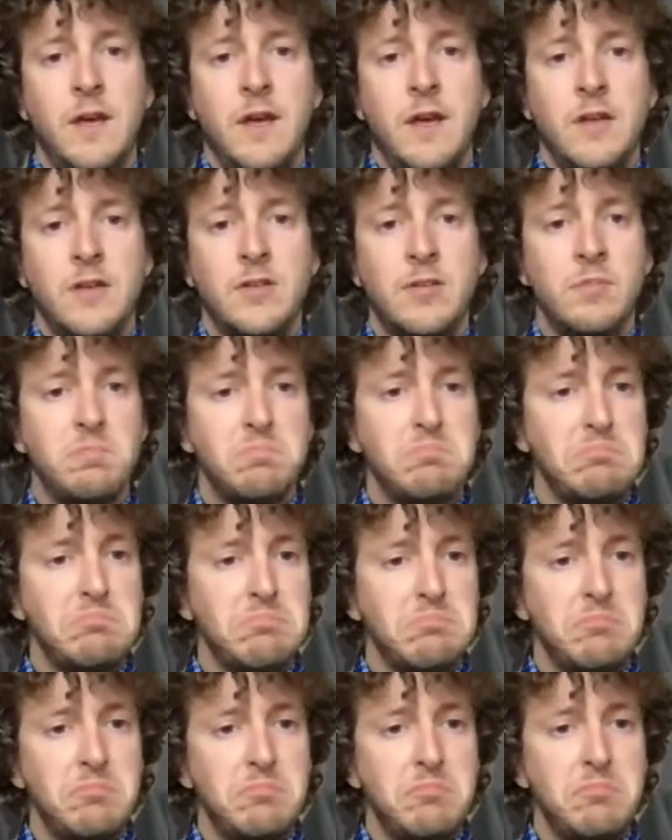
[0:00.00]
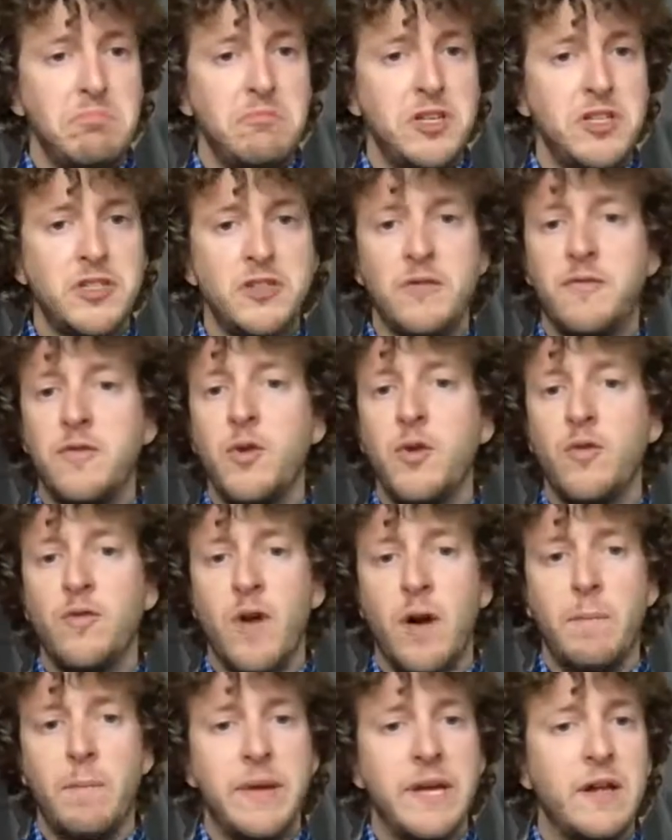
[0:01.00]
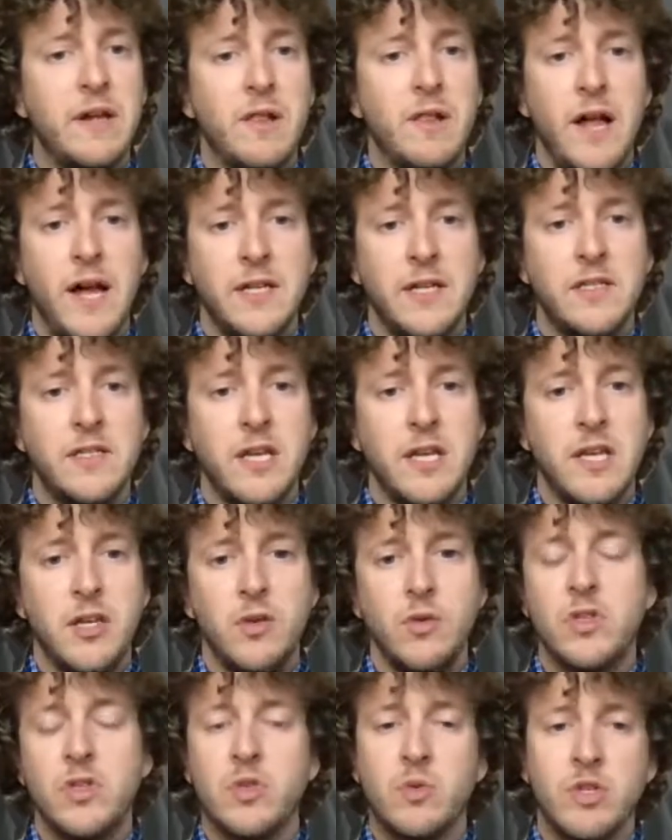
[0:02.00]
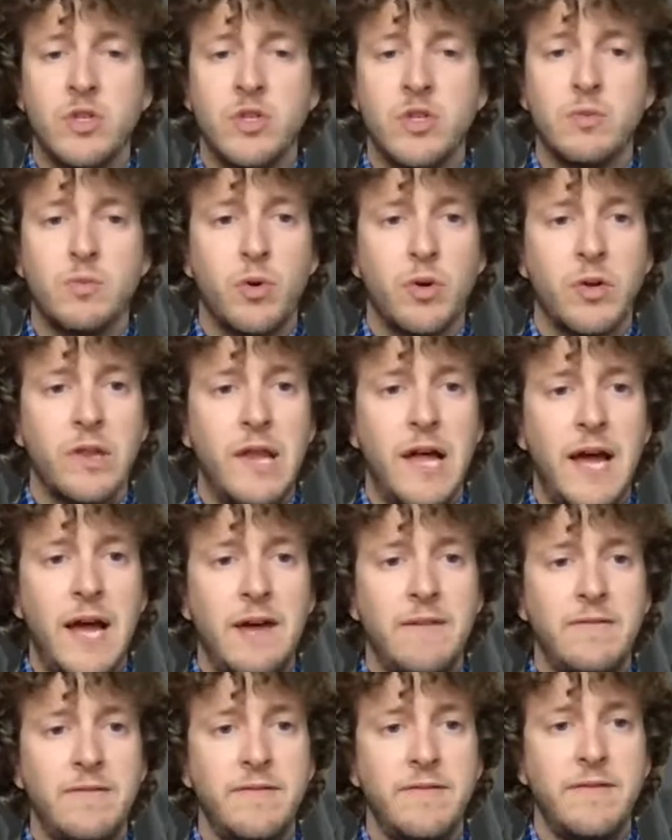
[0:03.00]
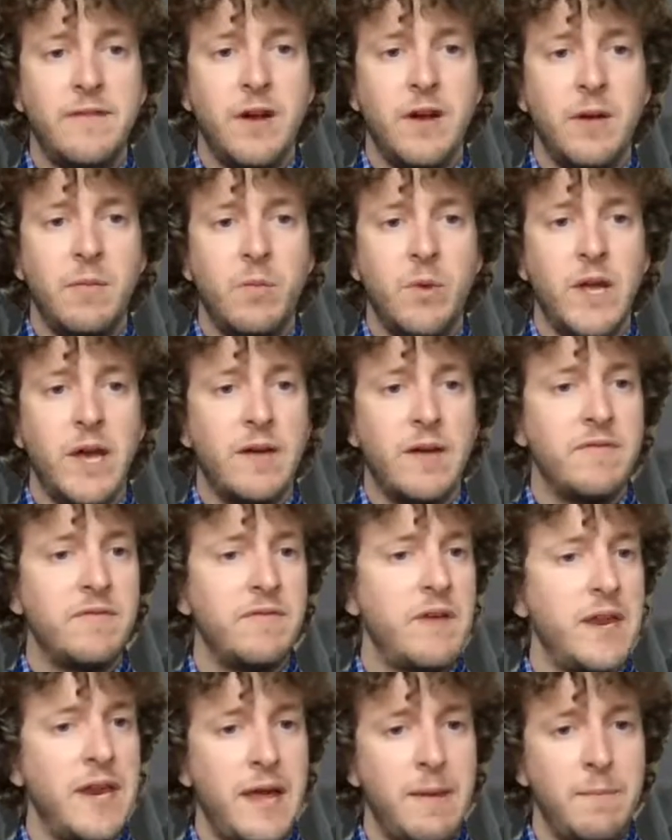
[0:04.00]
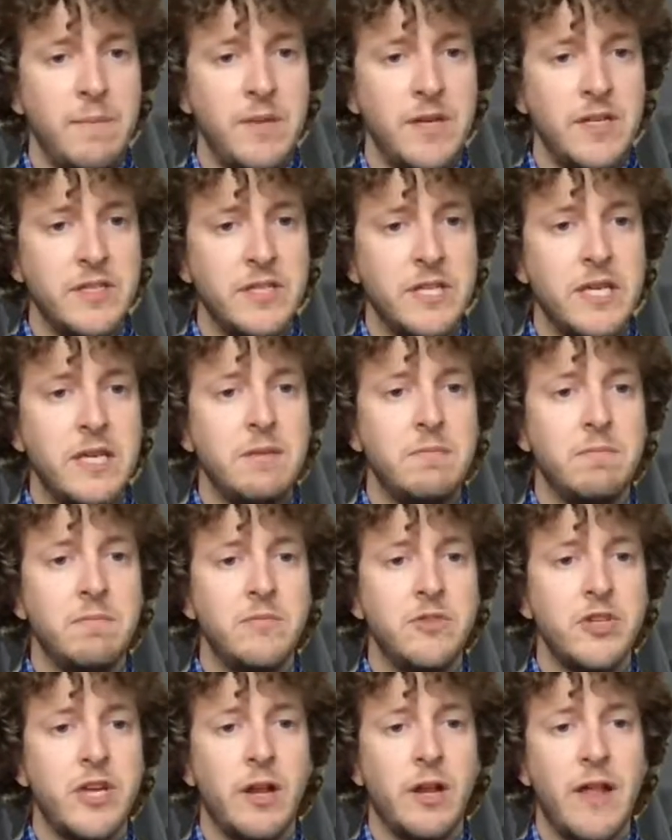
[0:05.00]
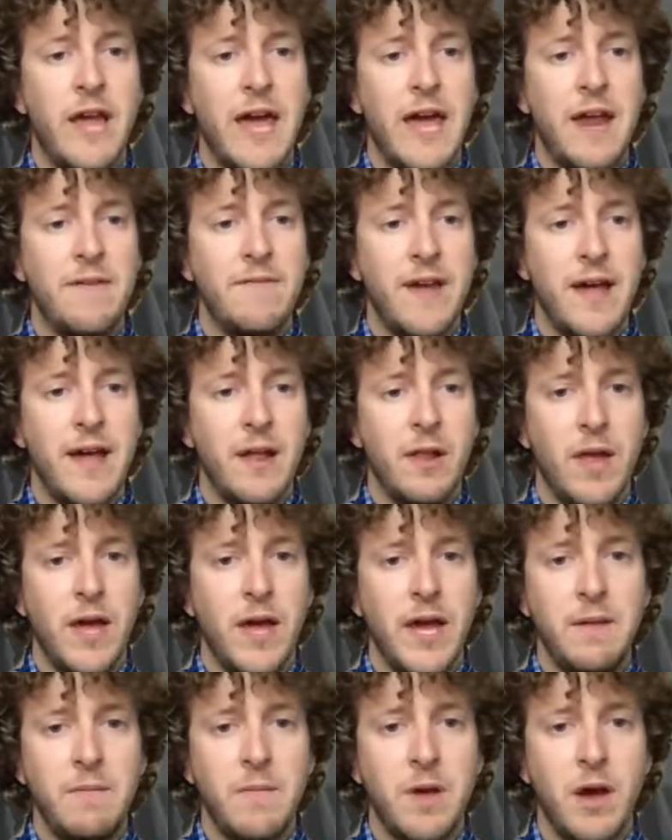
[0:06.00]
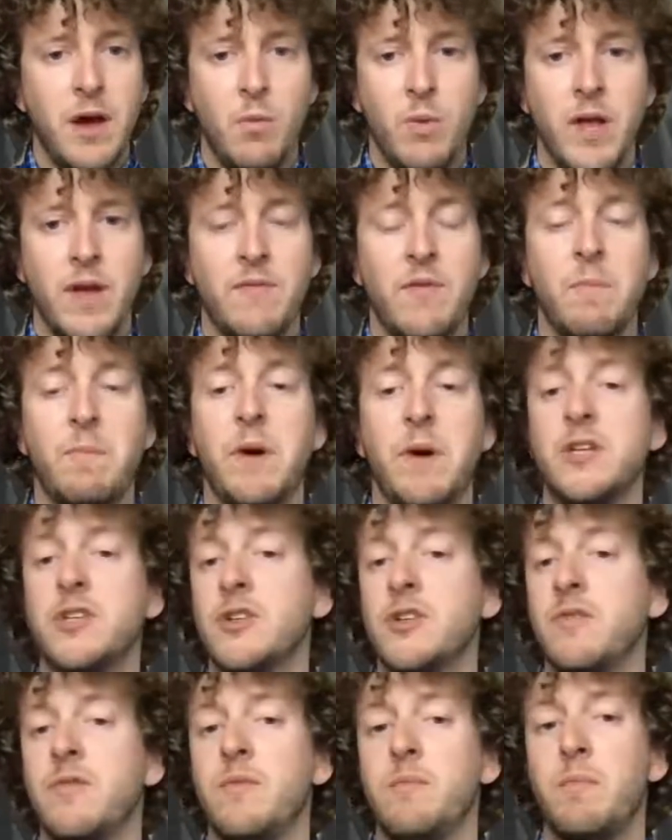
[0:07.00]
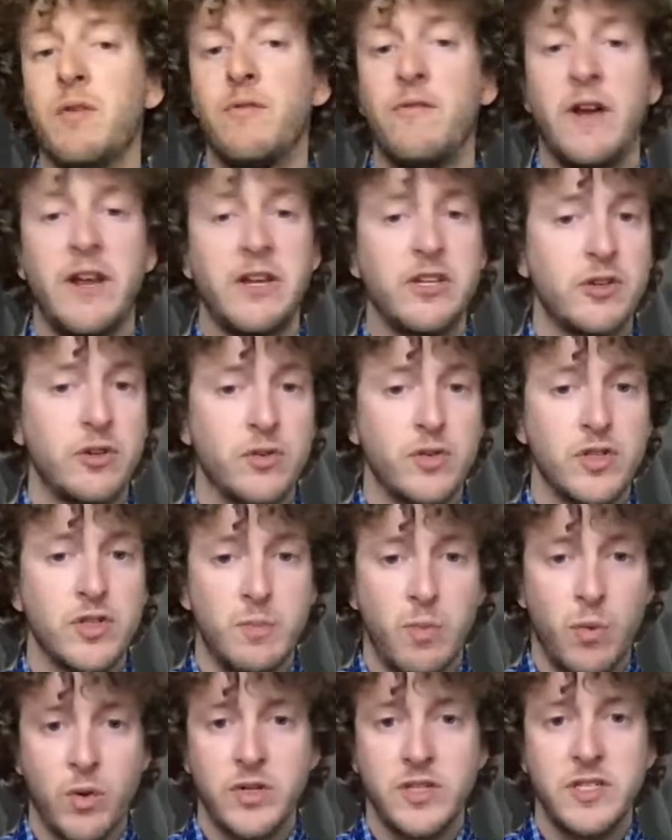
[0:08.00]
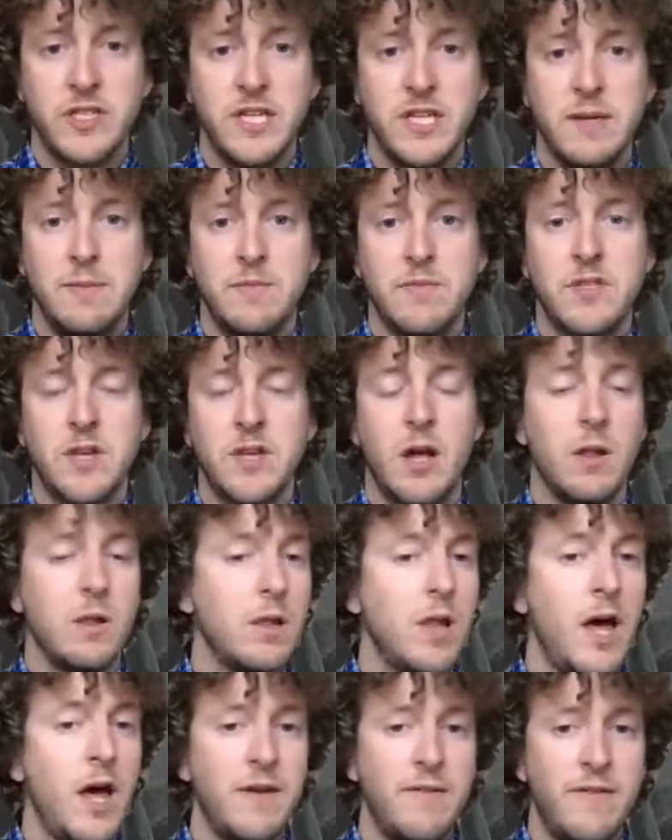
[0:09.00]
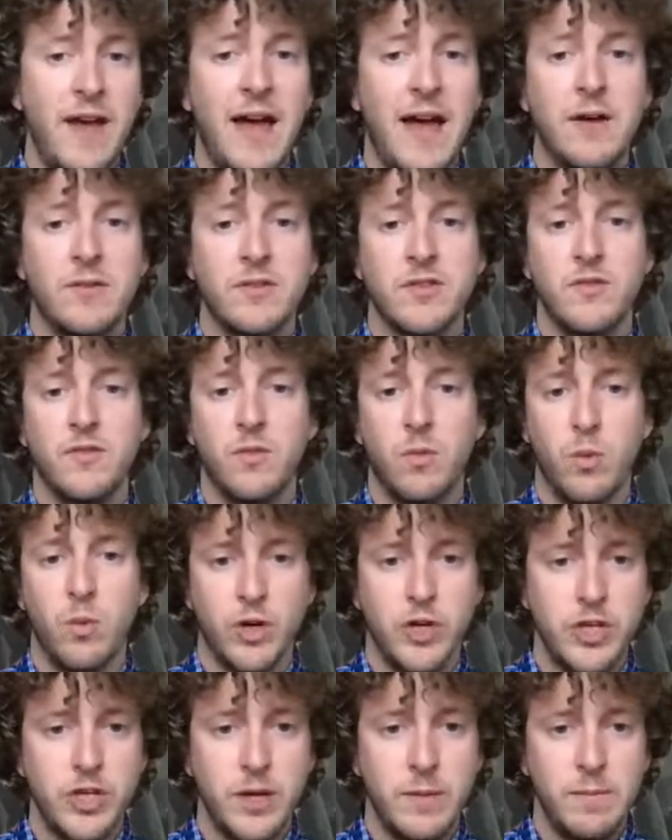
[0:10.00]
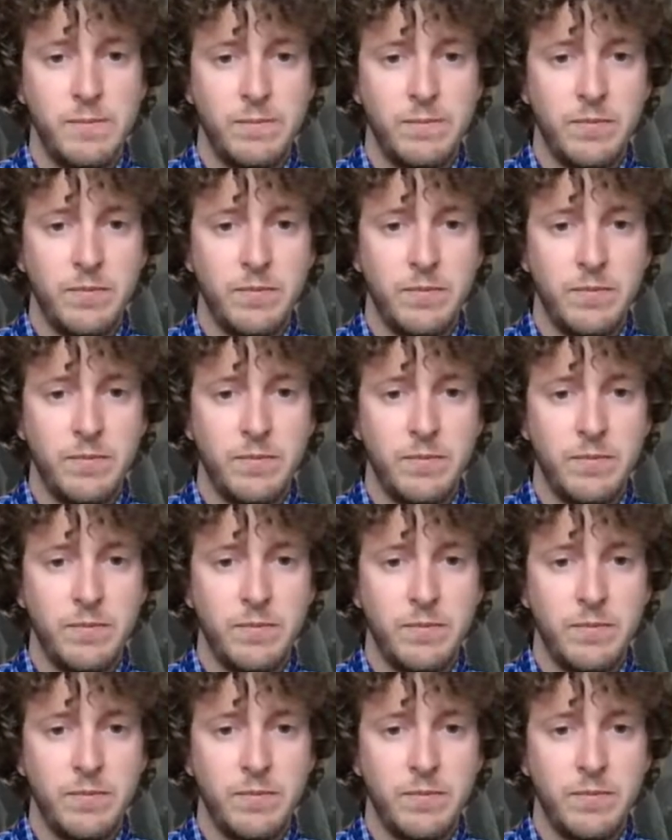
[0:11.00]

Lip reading: So just a few of our big clients that use Switchboard Live. We have an NBC channel out of LA. We have a bunch of professional sports teams, a lot of house of worship.